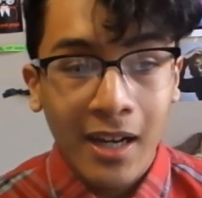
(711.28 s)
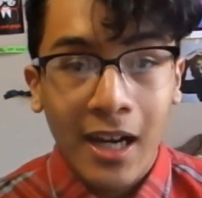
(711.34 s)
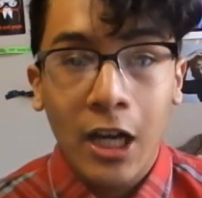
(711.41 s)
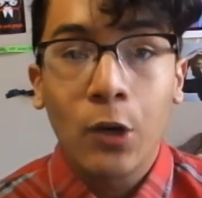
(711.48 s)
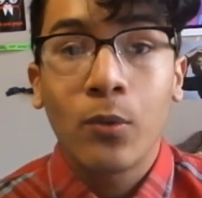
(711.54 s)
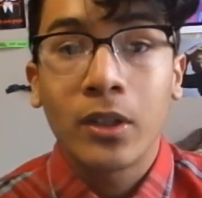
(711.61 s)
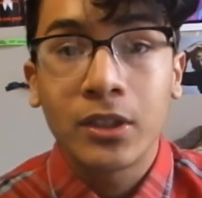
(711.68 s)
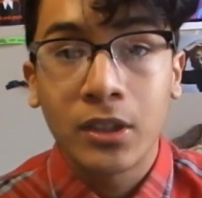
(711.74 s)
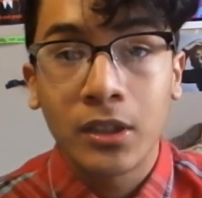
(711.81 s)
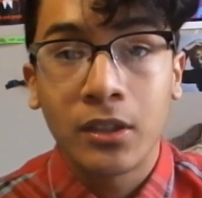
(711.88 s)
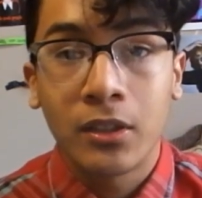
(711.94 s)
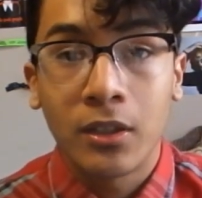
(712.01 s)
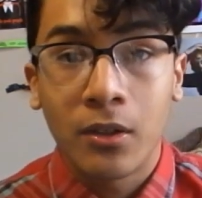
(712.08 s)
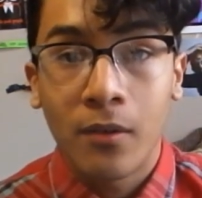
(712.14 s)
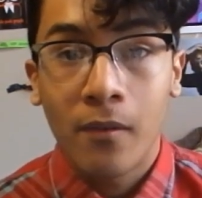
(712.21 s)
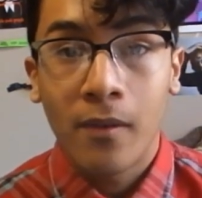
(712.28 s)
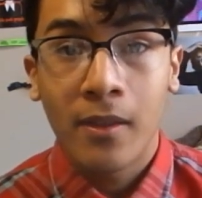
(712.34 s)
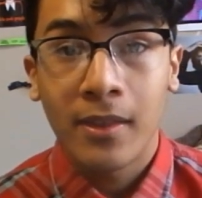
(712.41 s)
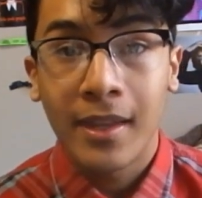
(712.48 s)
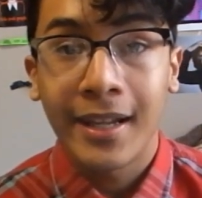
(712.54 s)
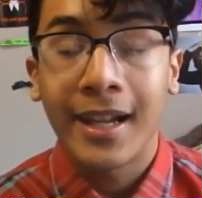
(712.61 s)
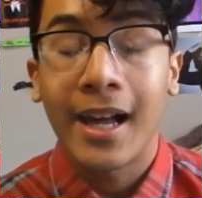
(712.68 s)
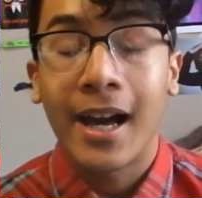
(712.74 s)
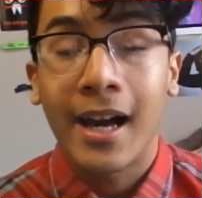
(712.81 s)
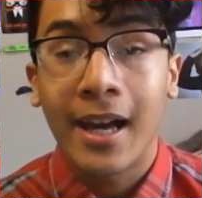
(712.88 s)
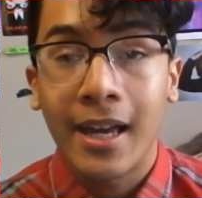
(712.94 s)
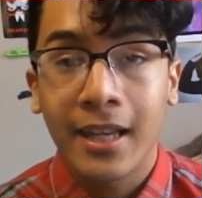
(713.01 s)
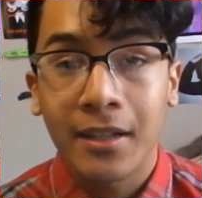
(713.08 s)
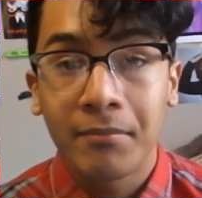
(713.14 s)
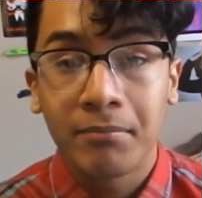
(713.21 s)
I want you to know that
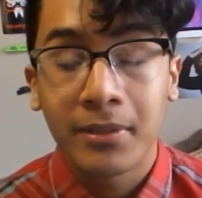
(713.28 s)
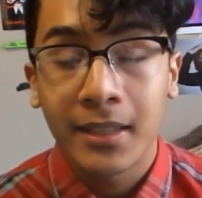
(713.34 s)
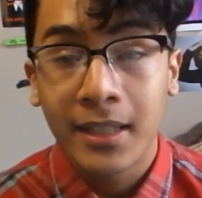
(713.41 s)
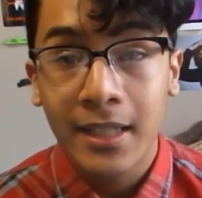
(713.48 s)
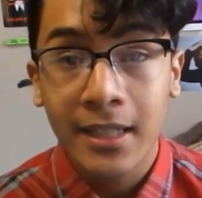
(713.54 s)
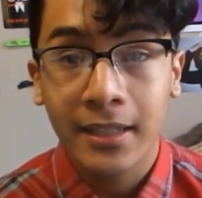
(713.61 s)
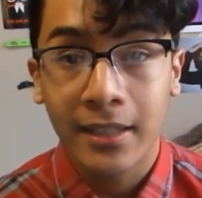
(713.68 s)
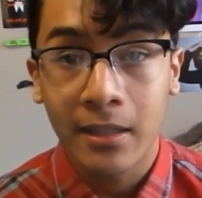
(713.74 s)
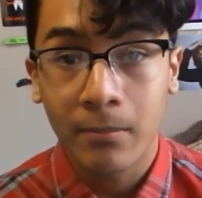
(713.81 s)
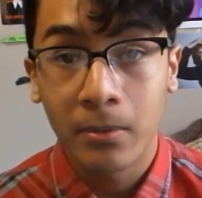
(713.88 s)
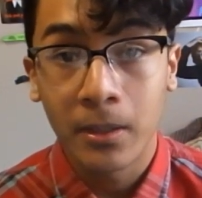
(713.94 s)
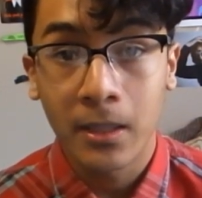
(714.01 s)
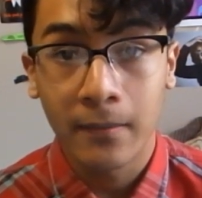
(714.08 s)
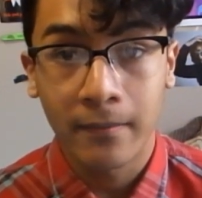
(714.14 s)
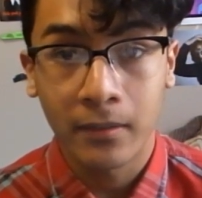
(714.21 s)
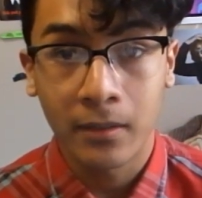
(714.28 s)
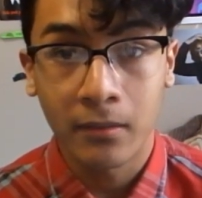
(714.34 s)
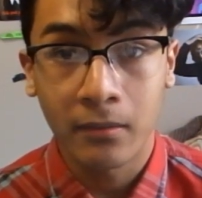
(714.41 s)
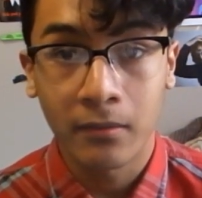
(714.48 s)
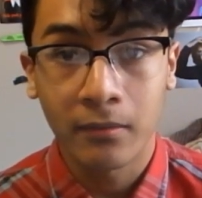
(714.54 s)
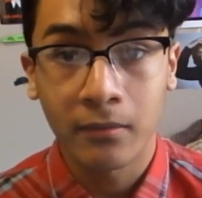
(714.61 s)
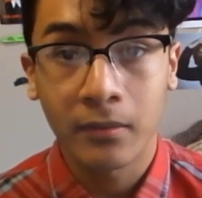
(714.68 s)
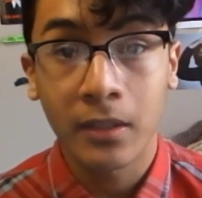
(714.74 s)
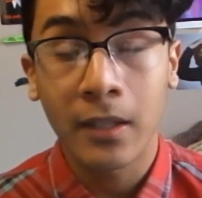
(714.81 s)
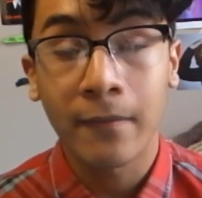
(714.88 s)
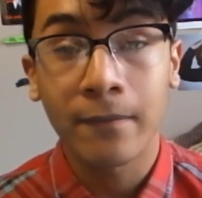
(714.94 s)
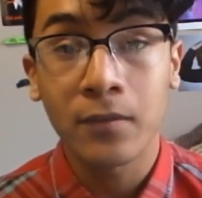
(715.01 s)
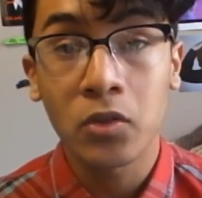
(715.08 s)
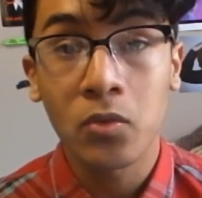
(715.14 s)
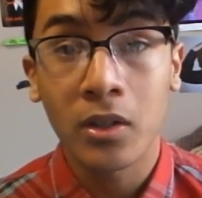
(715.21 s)
I completely believe in you. If
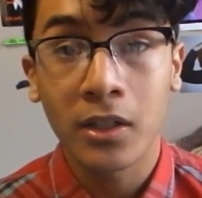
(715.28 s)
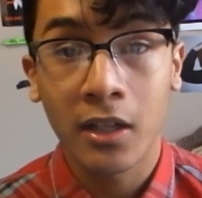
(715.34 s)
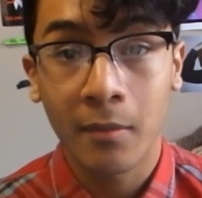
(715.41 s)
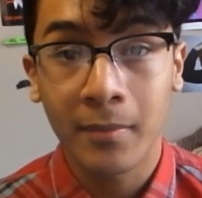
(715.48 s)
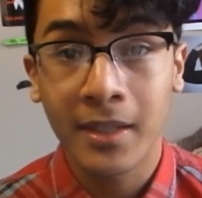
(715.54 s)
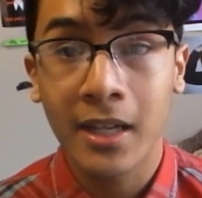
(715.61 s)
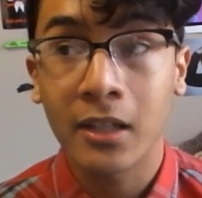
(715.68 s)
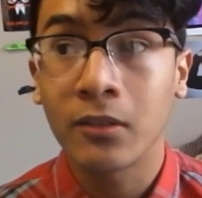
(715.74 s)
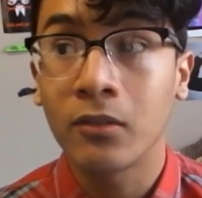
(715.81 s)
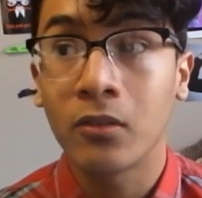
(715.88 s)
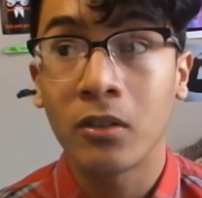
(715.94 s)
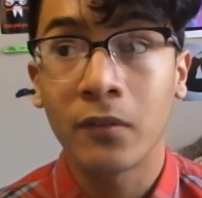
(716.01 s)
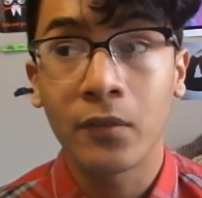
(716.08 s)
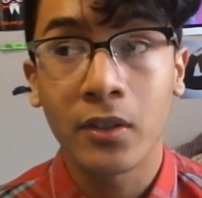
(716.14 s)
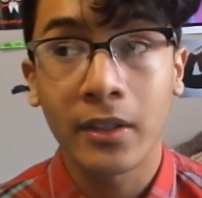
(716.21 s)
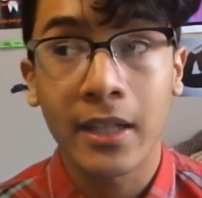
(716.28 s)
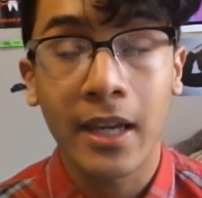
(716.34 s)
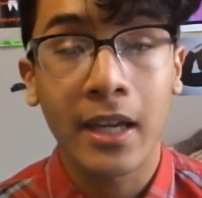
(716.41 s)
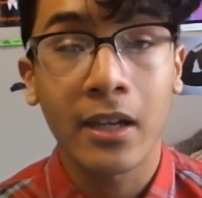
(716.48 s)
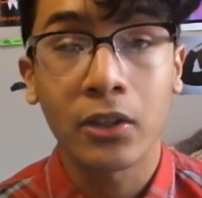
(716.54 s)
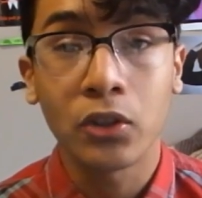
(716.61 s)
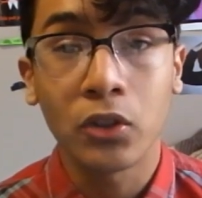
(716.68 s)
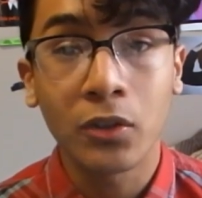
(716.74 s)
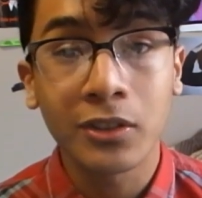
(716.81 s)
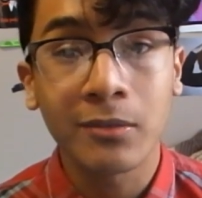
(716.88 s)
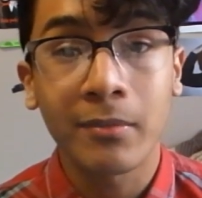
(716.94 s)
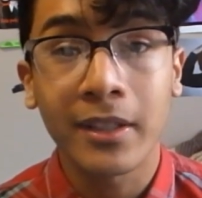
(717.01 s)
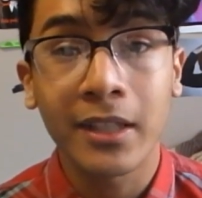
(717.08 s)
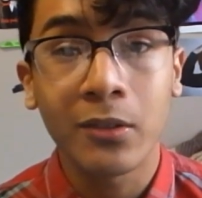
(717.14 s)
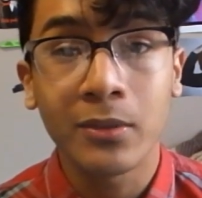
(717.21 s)
you are coming out, or if you're gay and you know
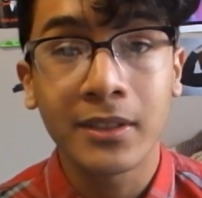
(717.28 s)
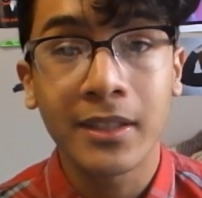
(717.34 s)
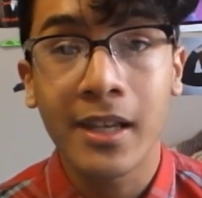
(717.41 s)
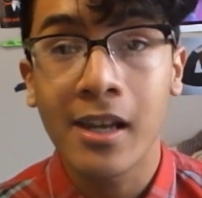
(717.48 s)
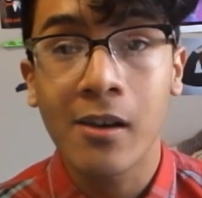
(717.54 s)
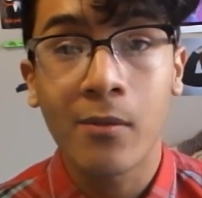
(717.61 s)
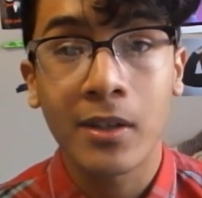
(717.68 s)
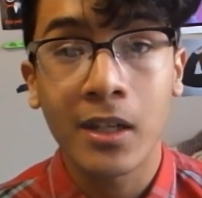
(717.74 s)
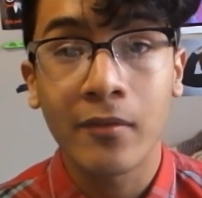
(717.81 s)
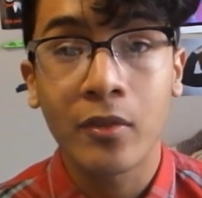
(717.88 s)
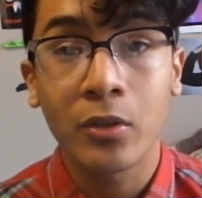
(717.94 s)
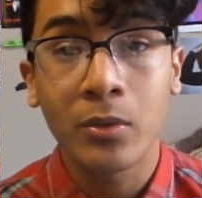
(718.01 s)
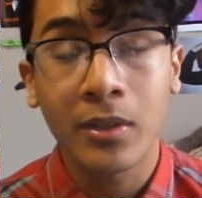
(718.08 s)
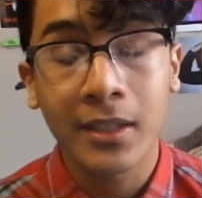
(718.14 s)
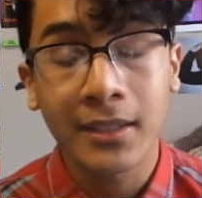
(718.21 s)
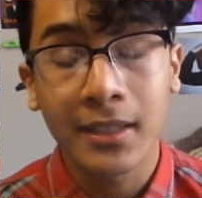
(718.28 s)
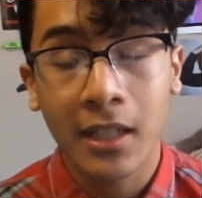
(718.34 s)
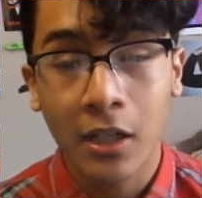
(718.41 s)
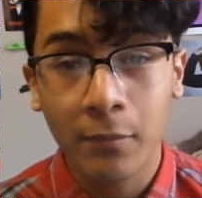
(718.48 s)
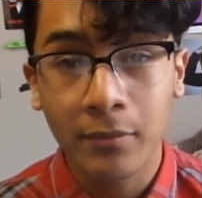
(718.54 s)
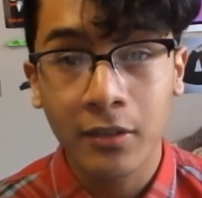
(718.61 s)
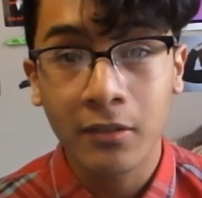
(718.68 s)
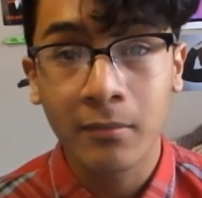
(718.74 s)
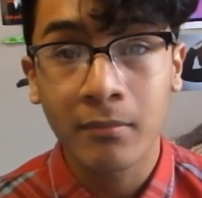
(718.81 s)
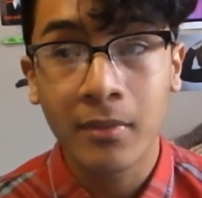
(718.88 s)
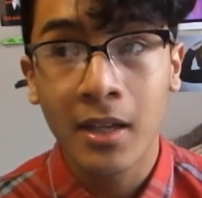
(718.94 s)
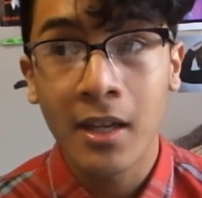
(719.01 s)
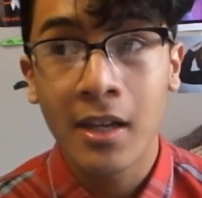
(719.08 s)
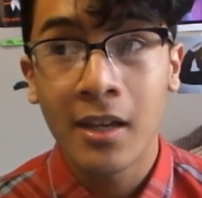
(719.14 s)
somebody who's gay or whatever, you need to help them.